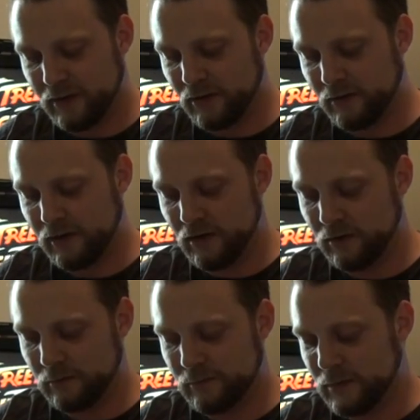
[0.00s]
looking
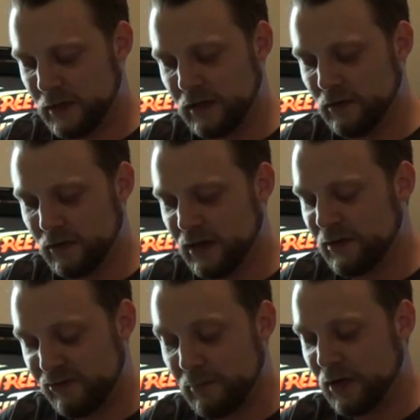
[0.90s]
at my
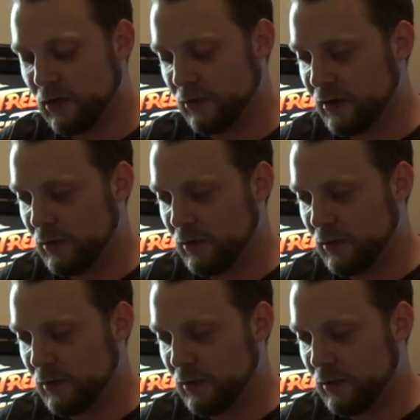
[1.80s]
shopping cart on their